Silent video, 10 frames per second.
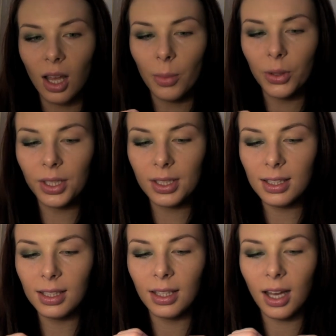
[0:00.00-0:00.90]
but you can
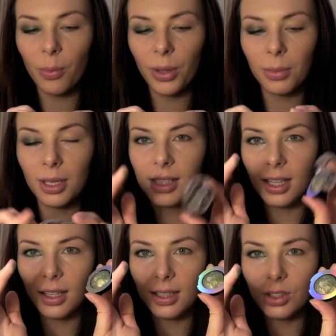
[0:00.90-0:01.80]
see how pigmented
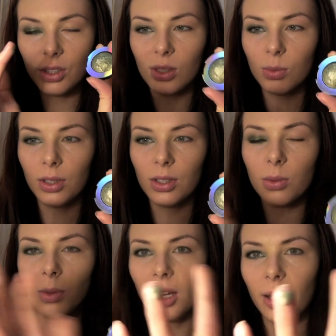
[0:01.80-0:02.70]
it is. Just one
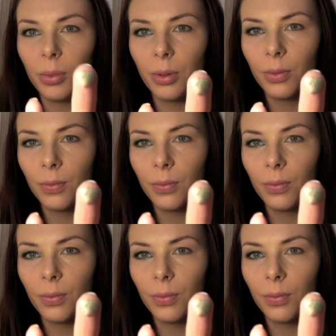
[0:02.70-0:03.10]
swipe.